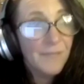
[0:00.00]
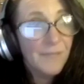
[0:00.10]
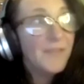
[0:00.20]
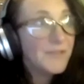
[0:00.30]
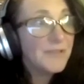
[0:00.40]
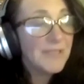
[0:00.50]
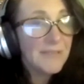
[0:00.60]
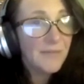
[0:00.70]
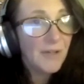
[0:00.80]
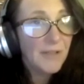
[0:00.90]
I think John
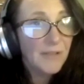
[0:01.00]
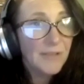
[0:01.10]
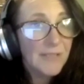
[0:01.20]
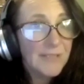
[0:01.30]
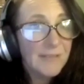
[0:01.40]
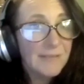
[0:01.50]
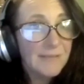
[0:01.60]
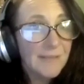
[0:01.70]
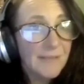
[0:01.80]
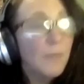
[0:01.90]
is a very good listener.
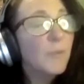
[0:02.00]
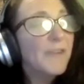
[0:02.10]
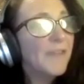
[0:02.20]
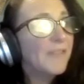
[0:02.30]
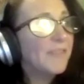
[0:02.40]
And the other